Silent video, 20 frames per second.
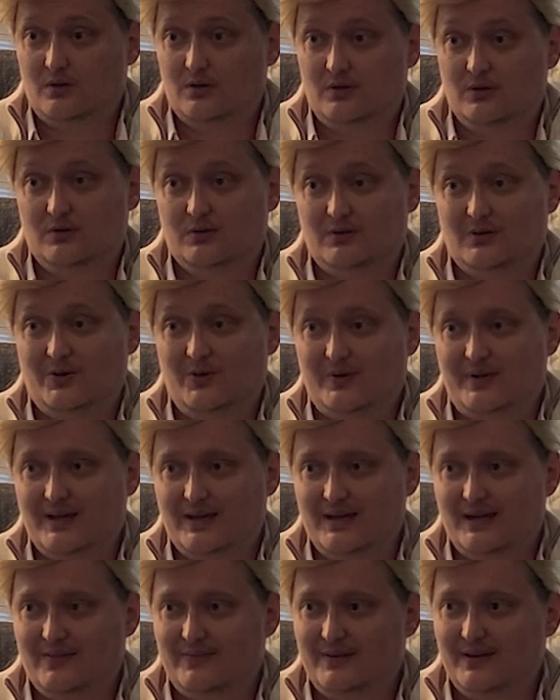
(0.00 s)
Oh,
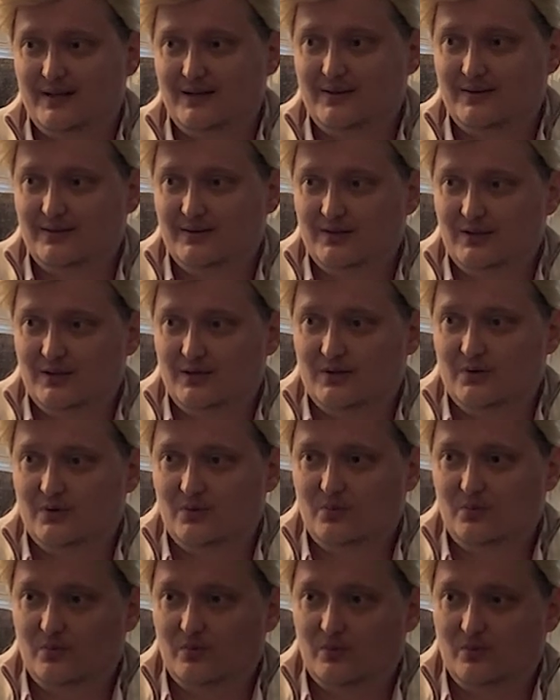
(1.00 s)
okay. Then
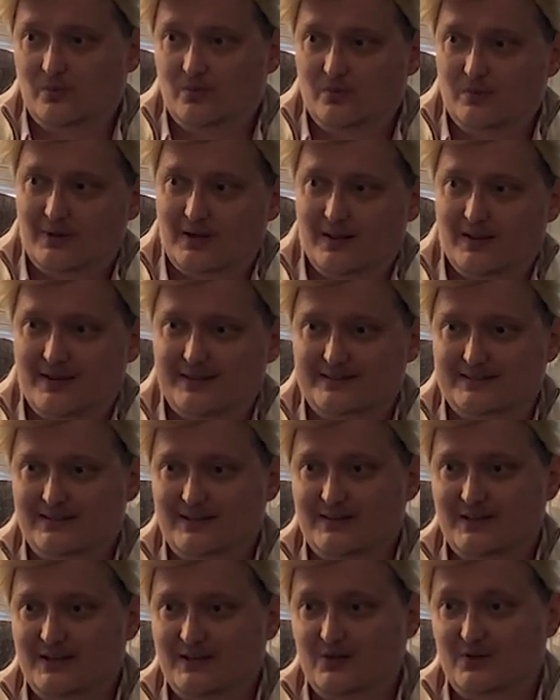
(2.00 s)
well, I
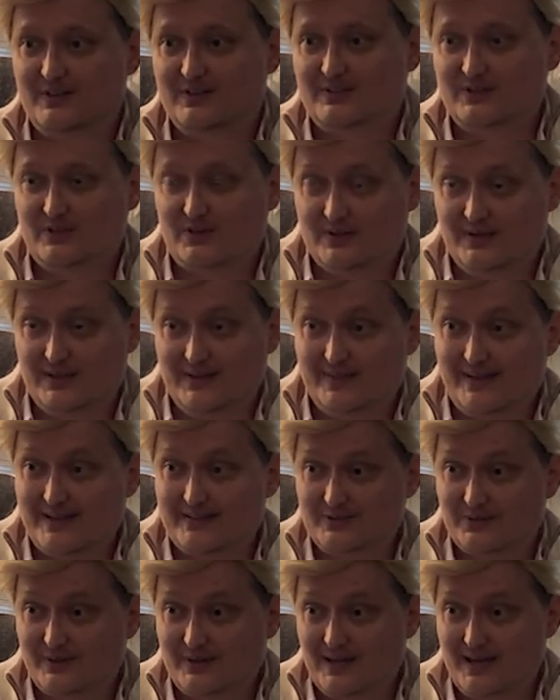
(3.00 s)
see that you disagree, and
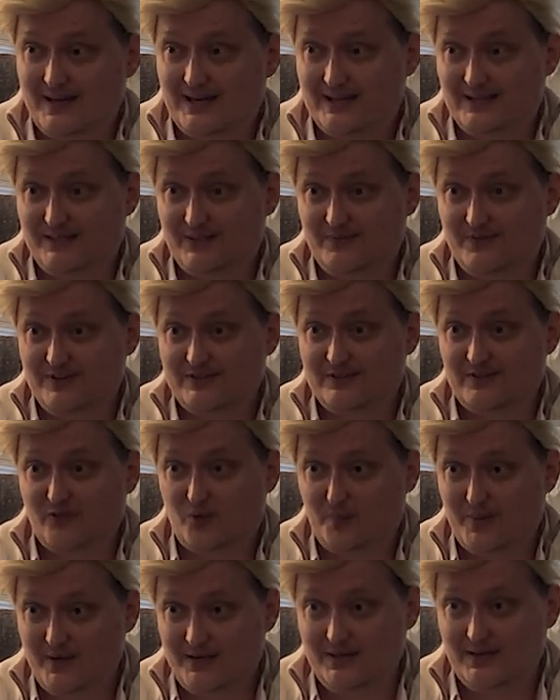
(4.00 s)
that's okay. A difference of
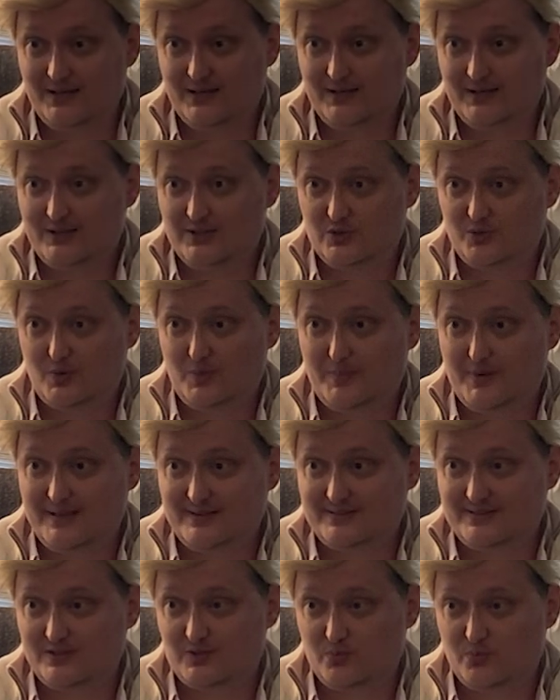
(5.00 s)
opinion is what
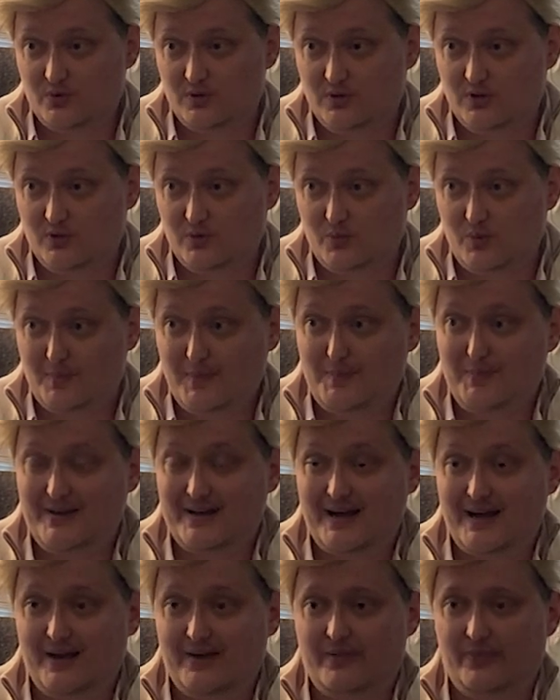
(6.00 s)
makes this world, well, maybe
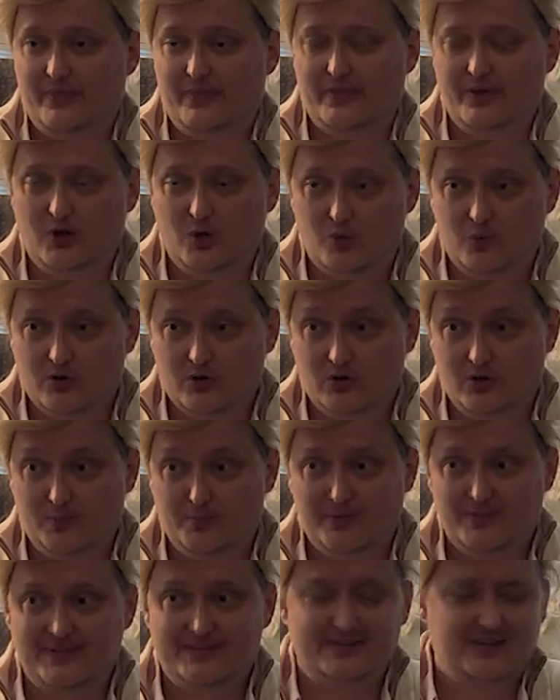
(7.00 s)
not the world,
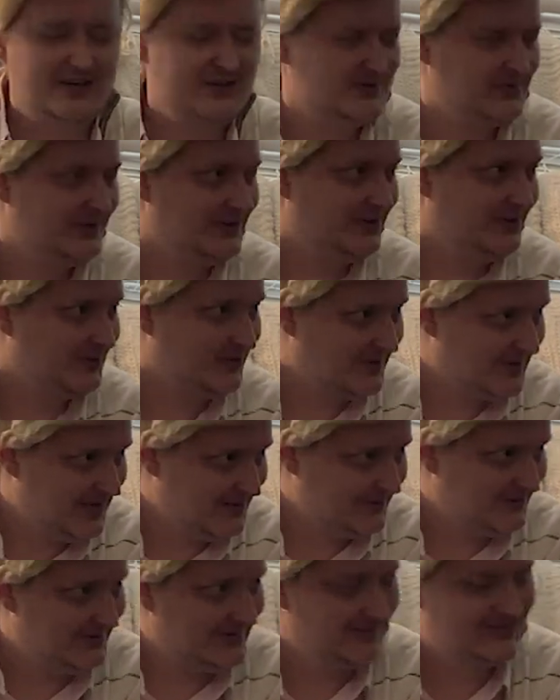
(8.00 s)
but this country go
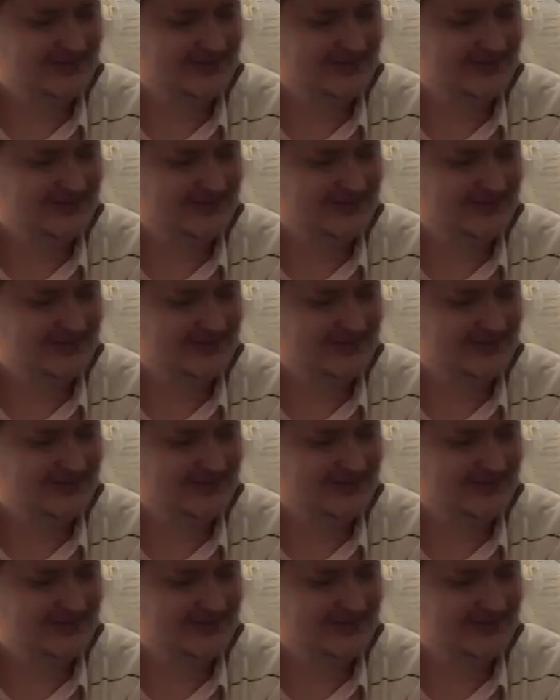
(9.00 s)
around.